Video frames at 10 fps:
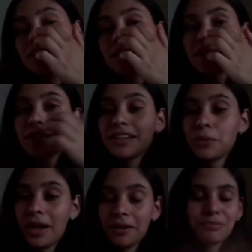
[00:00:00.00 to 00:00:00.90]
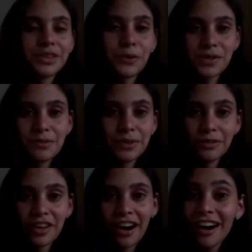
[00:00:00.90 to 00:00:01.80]
Well, there was a bit of the
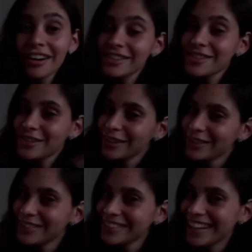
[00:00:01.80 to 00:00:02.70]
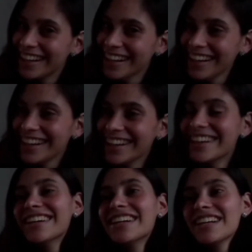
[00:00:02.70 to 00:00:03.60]
heart, so
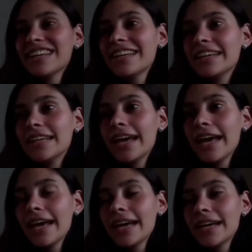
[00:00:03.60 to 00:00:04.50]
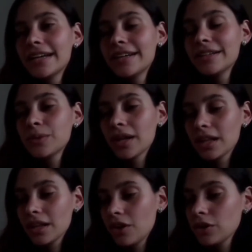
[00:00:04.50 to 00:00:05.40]
Lincoln, and well, all
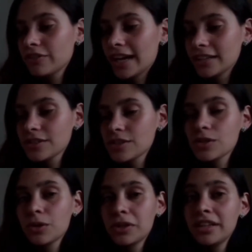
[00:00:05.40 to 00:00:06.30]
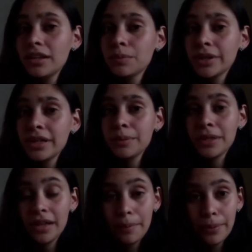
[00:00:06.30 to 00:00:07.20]
of that. So he got pretty beat up,
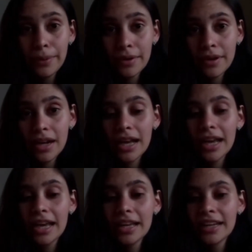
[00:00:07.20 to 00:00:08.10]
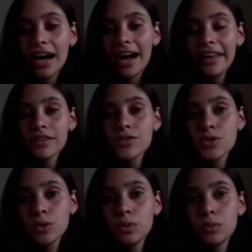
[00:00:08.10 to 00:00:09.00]
and I
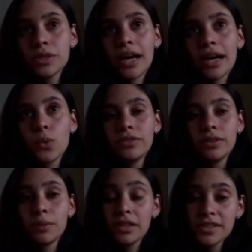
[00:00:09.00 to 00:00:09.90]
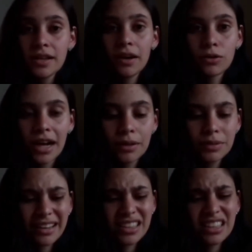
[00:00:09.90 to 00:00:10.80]
assume that when the police arrived, like,
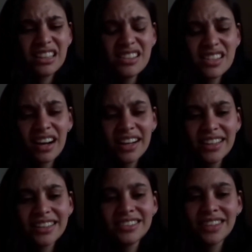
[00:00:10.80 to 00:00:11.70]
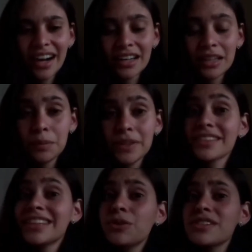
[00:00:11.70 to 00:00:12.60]
he's kind of dying because he
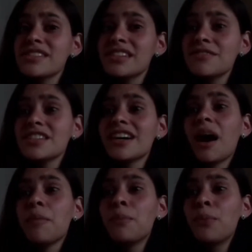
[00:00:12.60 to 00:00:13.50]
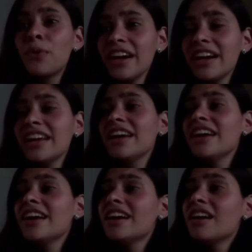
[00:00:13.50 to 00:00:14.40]
received a pretty
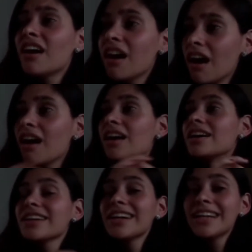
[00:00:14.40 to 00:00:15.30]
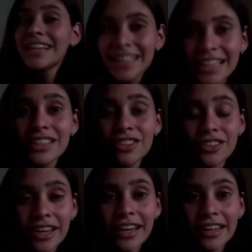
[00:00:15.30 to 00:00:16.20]
hard hit on the
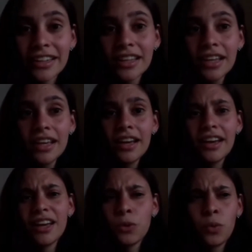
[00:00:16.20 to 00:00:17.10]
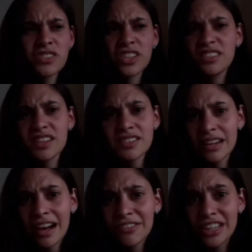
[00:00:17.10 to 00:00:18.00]
head. And once he doesn't have
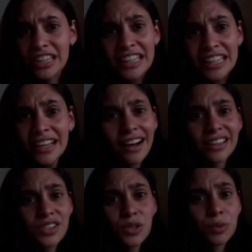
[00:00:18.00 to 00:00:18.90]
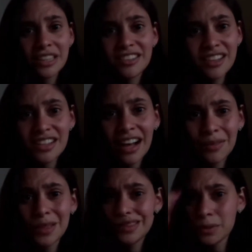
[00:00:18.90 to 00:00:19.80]
the key, I assume he doesn't have the
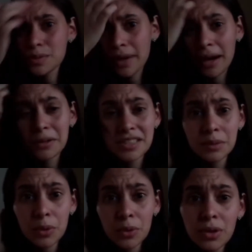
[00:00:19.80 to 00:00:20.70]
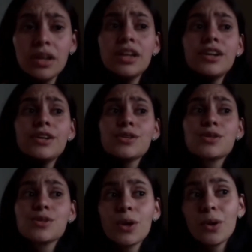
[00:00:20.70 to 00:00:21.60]
devil's powers anymore.
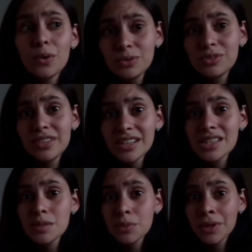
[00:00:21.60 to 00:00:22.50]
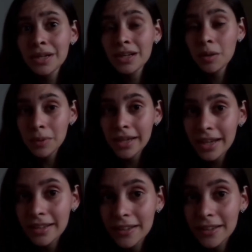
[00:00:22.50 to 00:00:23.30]
So that's pretty complicated.